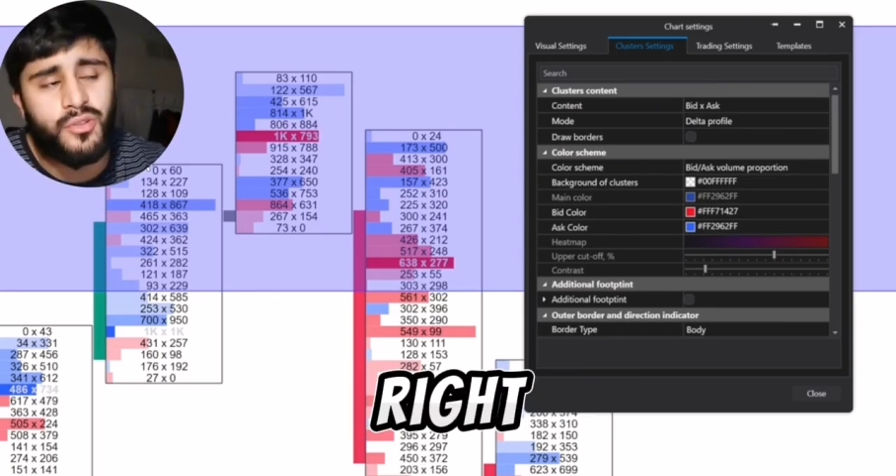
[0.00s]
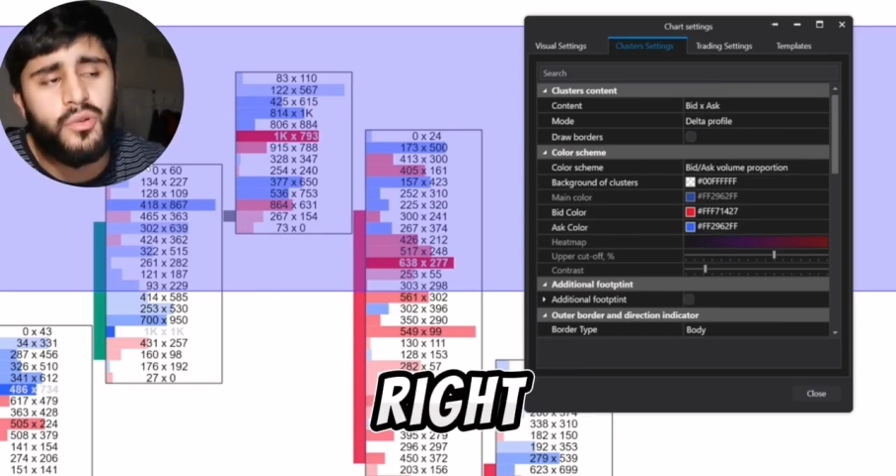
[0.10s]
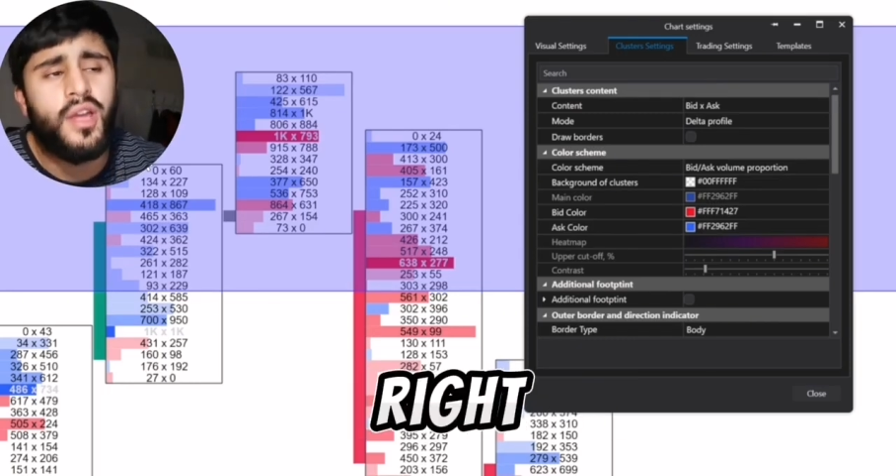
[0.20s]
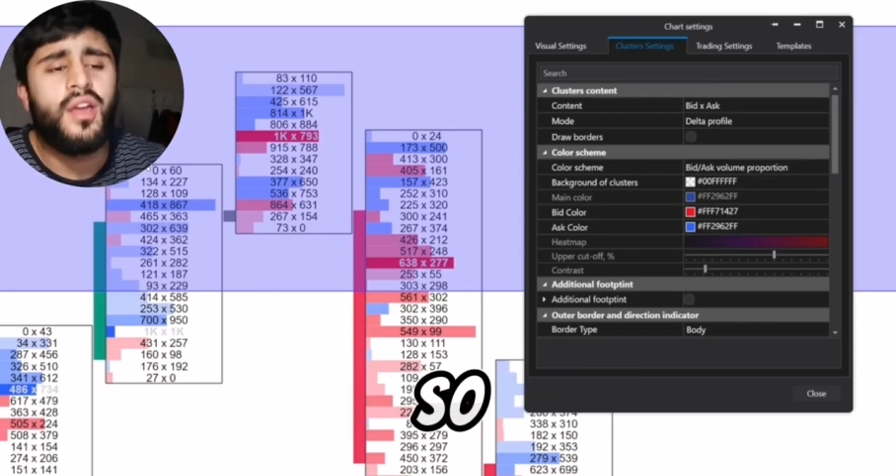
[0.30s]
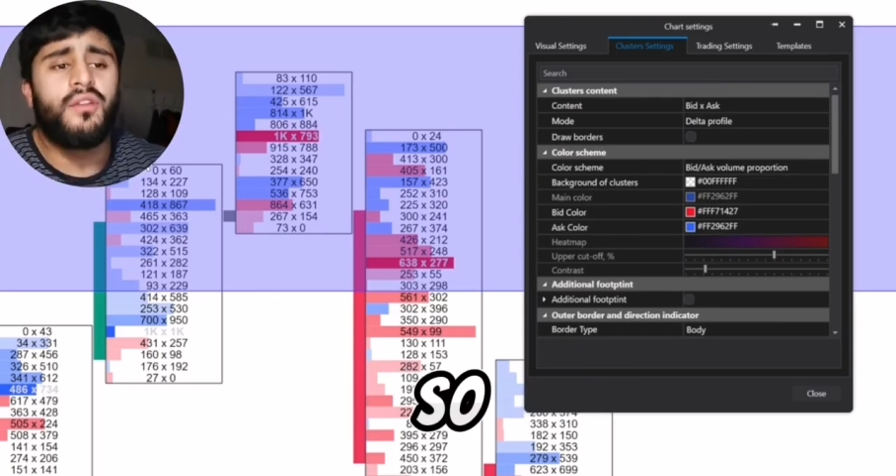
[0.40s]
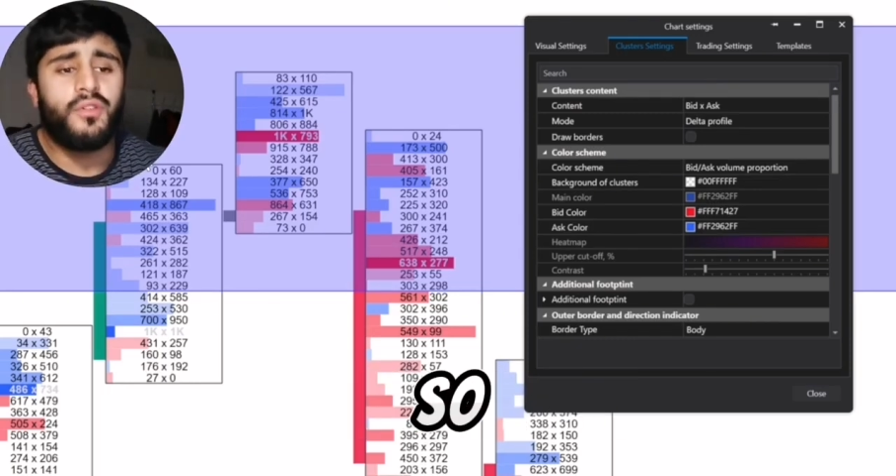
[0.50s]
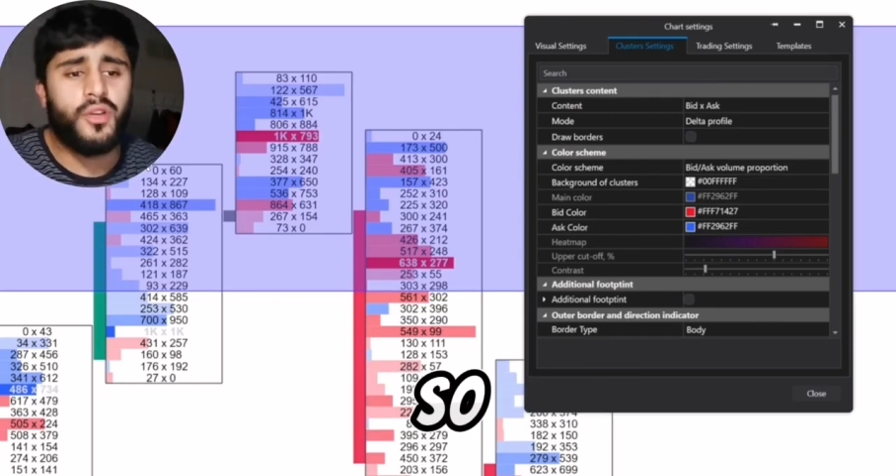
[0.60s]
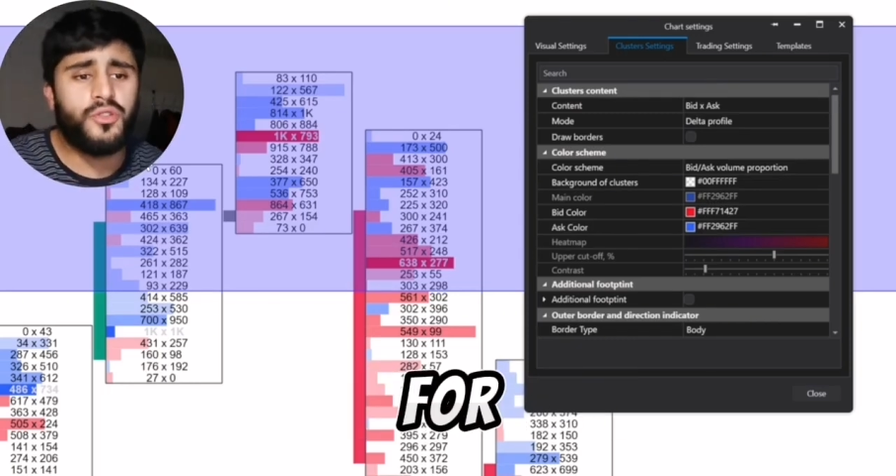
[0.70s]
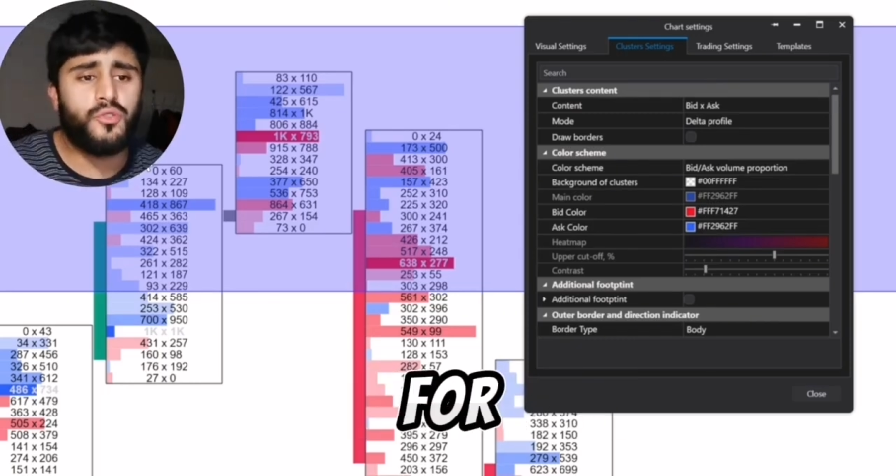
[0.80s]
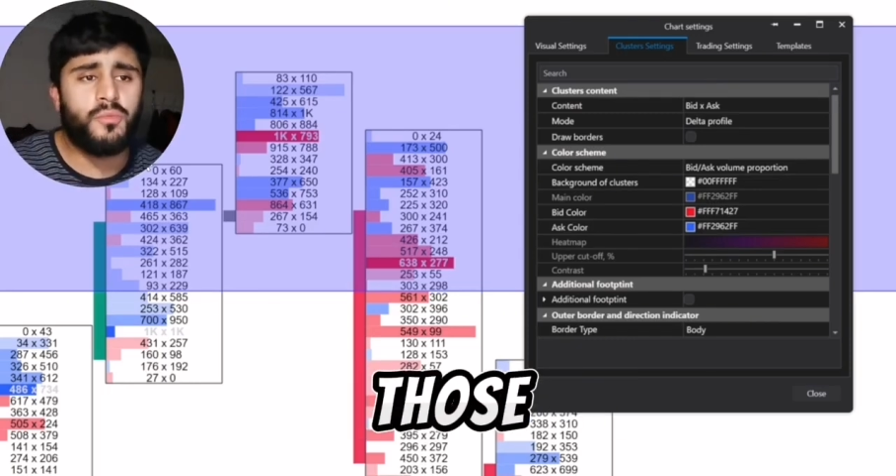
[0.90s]
So for
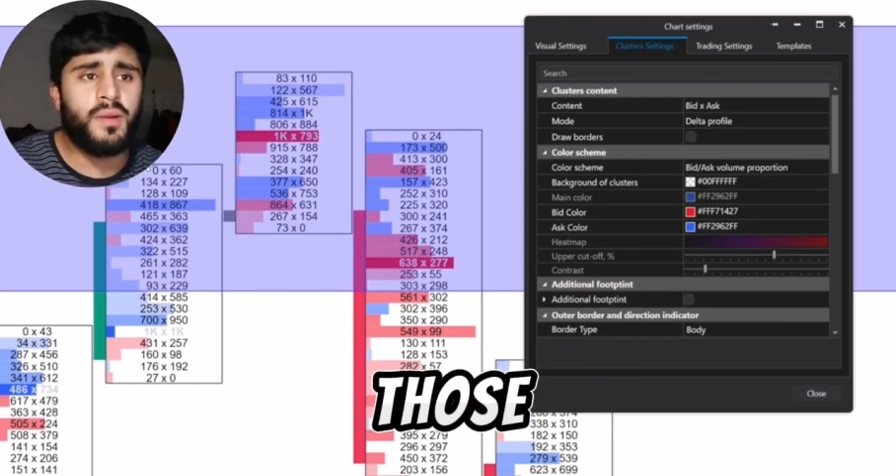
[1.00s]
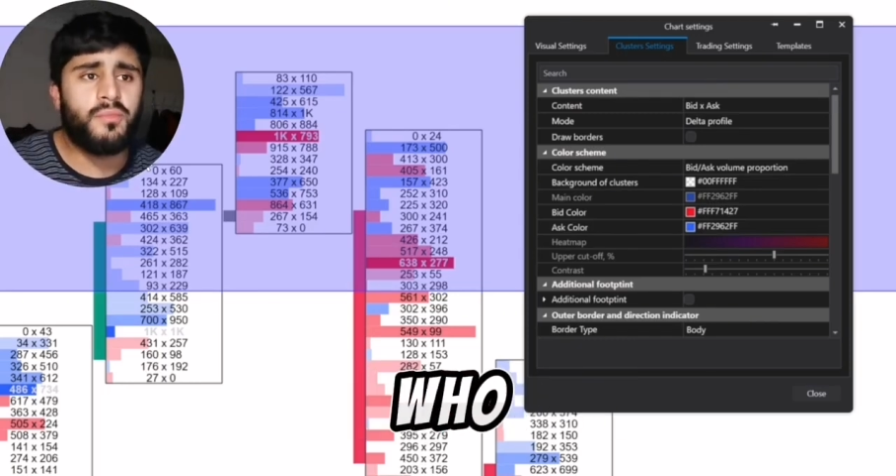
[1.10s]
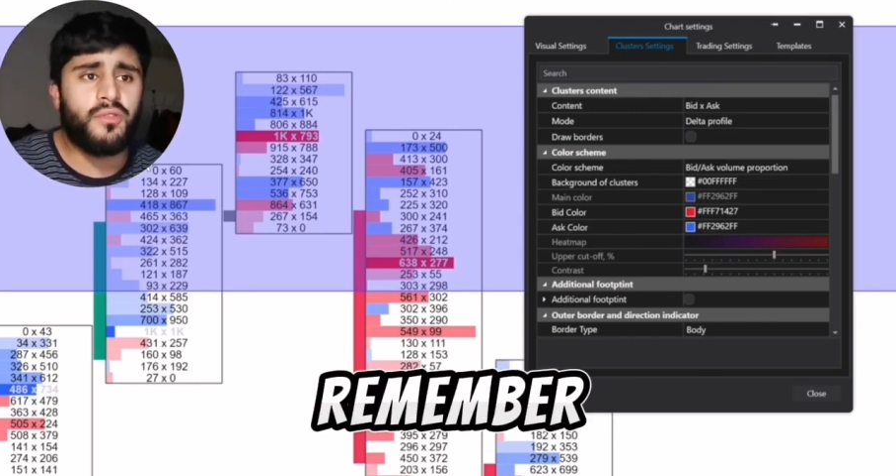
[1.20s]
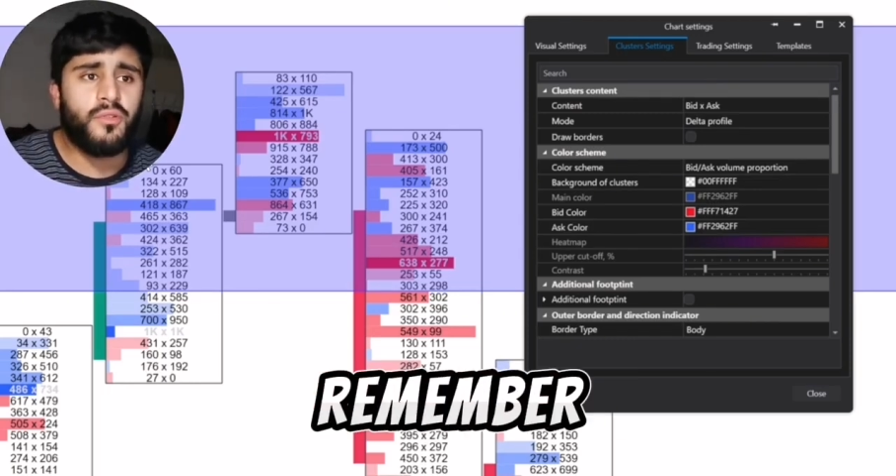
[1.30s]
those who remember